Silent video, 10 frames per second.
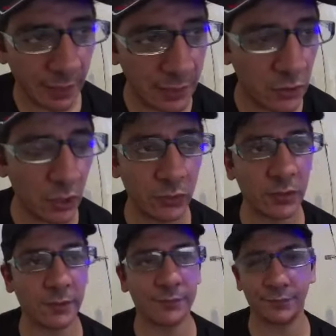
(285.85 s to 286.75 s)
It's
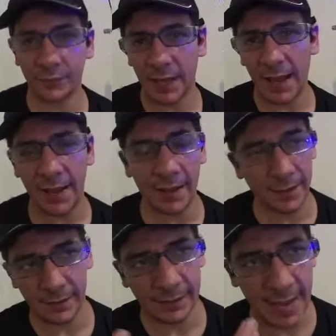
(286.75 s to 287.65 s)
not
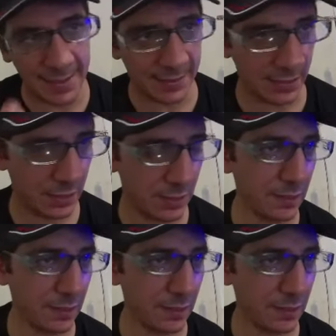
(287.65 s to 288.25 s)
ethic.